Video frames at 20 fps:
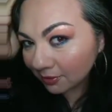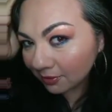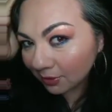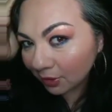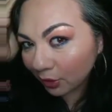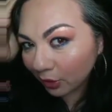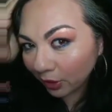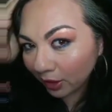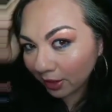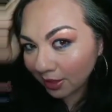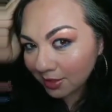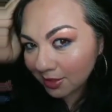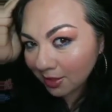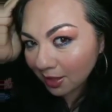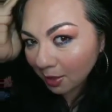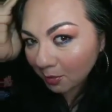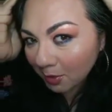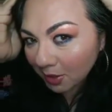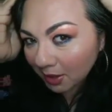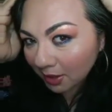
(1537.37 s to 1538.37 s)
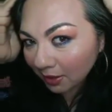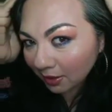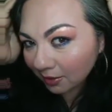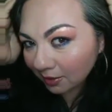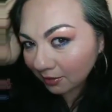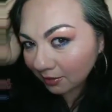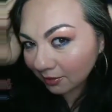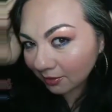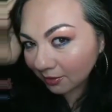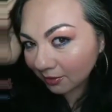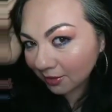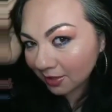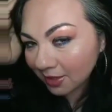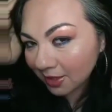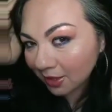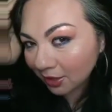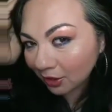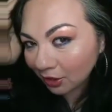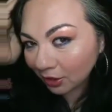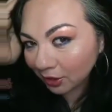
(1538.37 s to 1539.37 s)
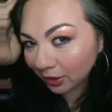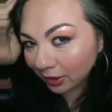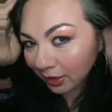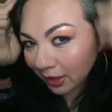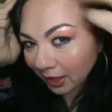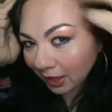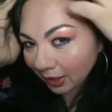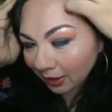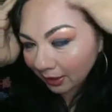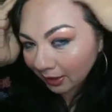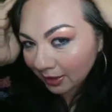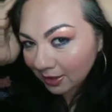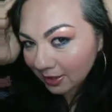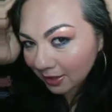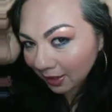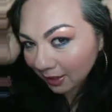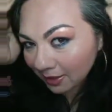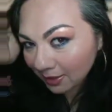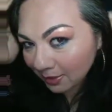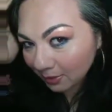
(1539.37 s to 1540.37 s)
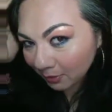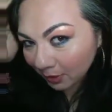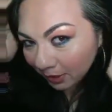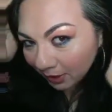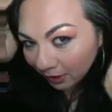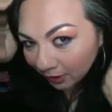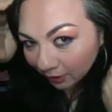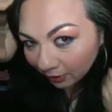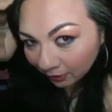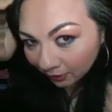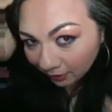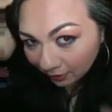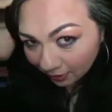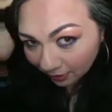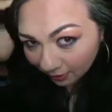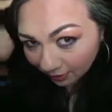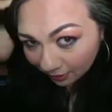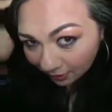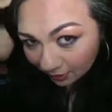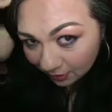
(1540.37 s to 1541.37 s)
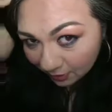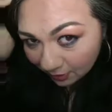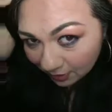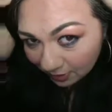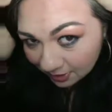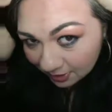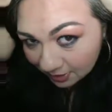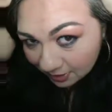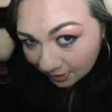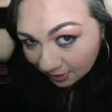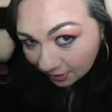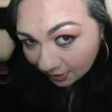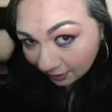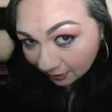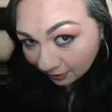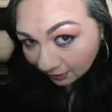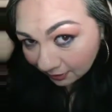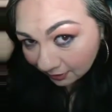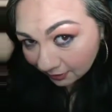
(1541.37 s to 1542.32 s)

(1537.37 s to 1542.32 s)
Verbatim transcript: grays coming in. It's going to look like highlights, guys, in my hair. You can see.